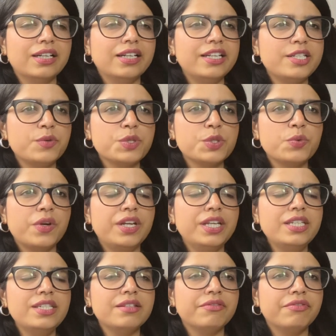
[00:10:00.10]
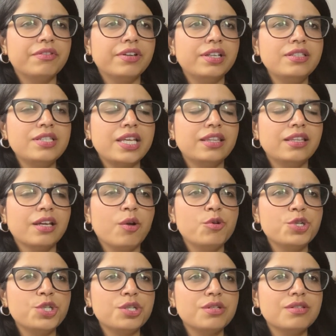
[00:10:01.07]
it was very different. And the
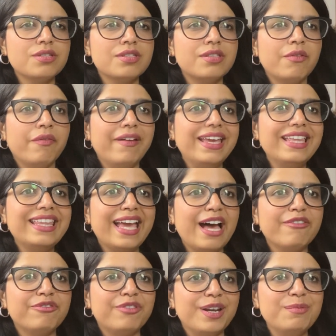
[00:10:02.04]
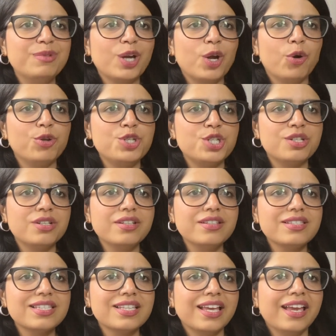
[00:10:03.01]
questions, the way they have framed the
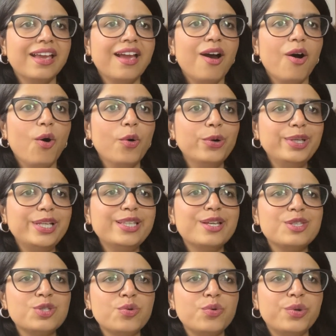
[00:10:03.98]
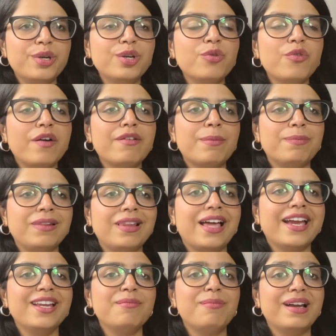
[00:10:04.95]
questions, only the student who have
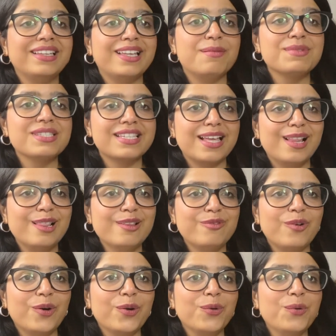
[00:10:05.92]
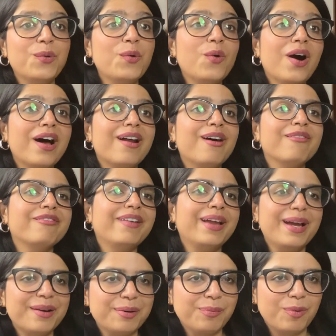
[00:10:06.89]
applied by themselves or who are
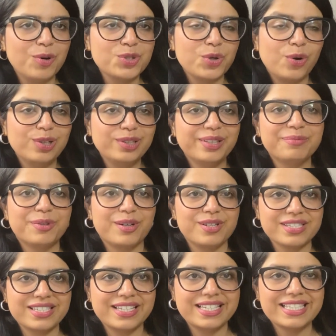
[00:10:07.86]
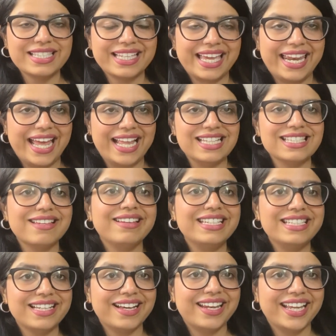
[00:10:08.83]
aware about all the process can answer
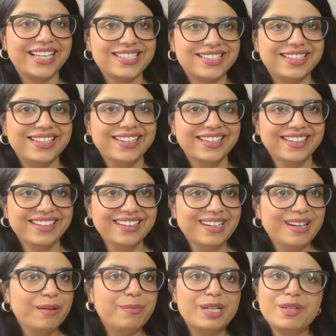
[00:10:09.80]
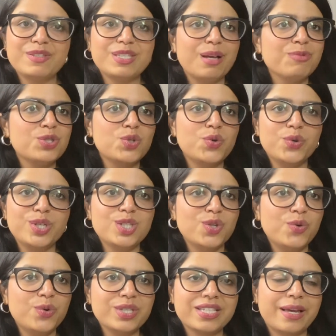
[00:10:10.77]
it correctly. But if some student
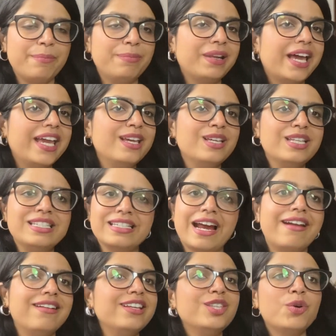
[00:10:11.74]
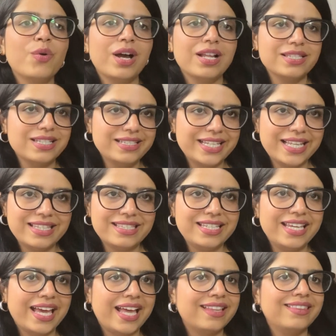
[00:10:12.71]
who is applying entirely through
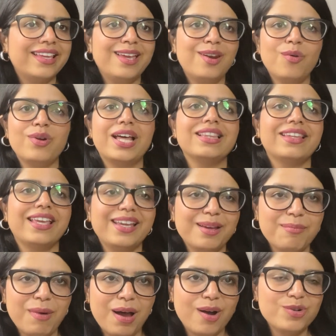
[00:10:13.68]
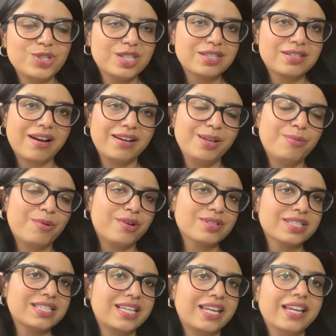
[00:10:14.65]
consultancy and they know nothing about the study
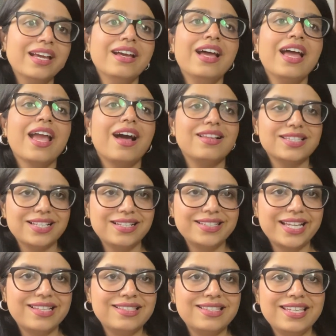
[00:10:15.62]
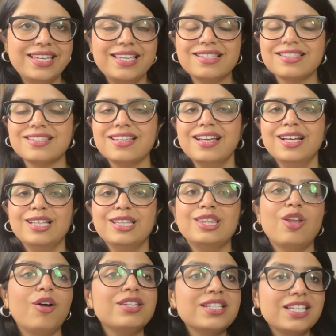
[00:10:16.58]
process, and consultancy is
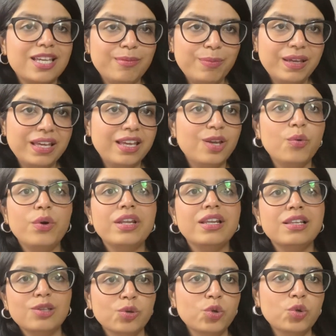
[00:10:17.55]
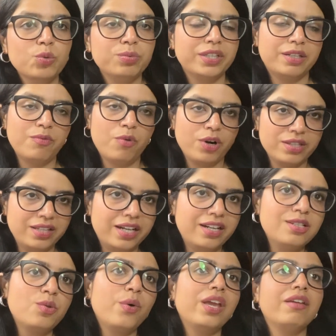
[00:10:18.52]
not keeping you in loop that what
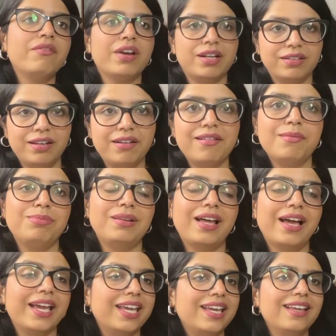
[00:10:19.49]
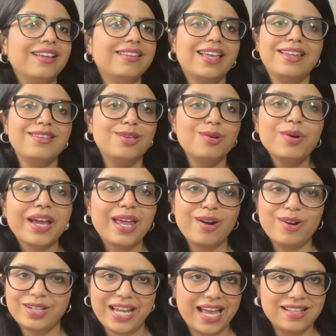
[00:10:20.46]
they're doing, where they're applying, then you
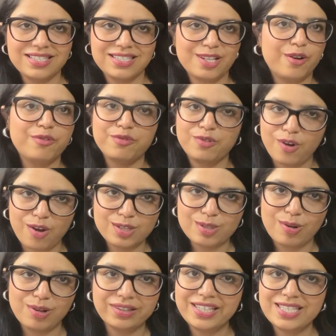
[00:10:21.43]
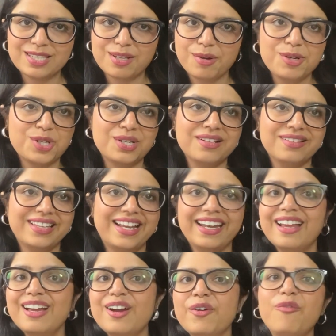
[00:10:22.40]
cannot answer, of course, all these questions
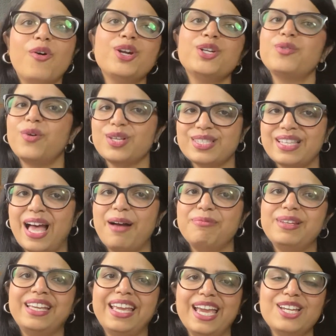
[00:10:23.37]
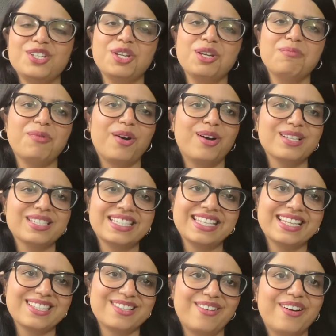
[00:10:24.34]
that what was the application
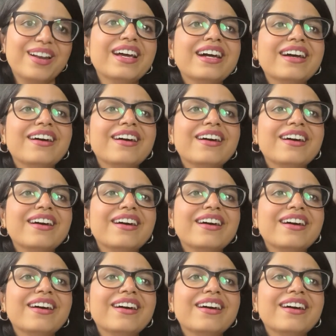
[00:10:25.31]
process or